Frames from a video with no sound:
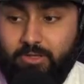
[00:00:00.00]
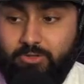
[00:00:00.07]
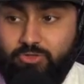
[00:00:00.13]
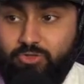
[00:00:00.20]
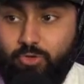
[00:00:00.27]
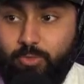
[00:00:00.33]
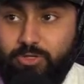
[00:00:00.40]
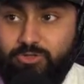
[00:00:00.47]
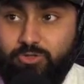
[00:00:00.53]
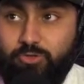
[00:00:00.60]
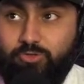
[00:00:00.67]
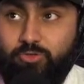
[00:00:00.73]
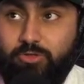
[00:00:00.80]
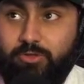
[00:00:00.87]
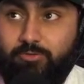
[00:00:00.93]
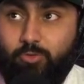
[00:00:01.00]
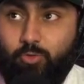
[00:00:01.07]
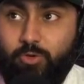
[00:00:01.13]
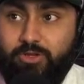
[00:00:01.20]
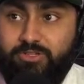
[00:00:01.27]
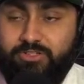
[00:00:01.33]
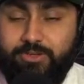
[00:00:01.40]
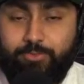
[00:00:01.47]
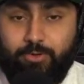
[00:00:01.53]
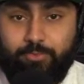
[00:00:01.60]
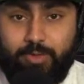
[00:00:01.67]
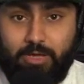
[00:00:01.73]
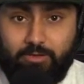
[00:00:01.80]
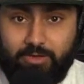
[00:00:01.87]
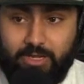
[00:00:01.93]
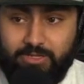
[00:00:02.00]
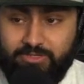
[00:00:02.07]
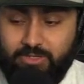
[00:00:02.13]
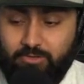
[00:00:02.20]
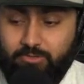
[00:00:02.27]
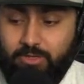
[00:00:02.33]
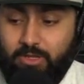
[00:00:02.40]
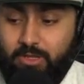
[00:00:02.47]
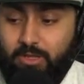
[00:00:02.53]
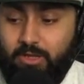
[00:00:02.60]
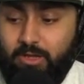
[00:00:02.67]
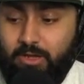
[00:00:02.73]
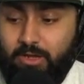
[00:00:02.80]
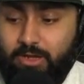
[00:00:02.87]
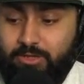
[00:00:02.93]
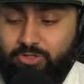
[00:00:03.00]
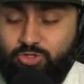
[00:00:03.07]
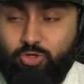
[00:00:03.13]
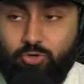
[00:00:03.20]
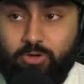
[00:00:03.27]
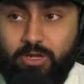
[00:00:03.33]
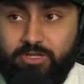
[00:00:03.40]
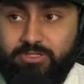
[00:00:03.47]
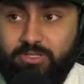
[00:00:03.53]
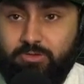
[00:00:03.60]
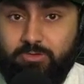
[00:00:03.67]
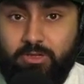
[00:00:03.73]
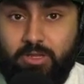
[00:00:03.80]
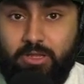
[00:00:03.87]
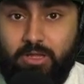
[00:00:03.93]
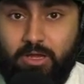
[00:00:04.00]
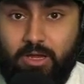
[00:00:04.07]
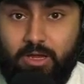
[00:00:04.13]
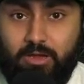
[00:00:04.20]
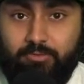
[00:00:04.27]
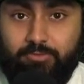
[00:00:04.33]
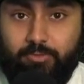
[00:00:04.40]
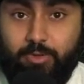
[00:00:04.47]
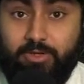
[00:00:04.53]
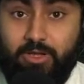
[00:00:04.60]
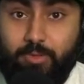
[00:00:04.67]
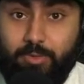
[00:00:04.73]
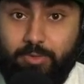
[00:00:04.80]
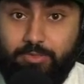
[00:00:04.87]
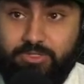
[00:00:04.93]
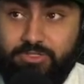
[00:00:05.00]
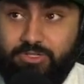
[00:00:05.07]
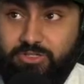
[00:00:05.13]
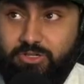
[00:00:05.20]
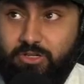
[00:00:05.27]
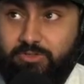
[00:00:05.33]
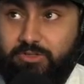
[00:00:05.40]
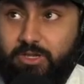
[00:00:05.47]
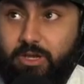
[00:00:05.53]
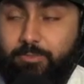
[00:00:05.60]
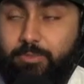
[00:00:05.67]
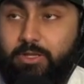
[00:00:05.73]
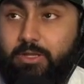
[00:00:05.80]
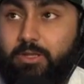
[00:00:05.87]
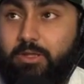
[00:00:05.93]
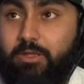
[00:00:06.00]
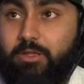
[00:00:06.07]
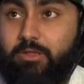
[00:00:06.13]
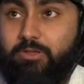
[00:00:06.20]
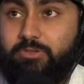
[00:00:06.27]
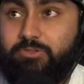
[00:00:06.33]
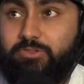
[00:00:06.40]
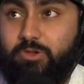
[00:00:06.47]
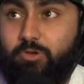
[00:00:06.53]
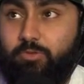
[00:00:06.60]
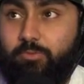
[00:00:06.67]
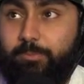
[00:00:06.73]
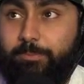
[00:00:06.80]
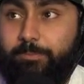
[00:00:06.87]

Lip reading: so much so to a level where he's able to pound guys out and choke guys out from a dominant position on top. So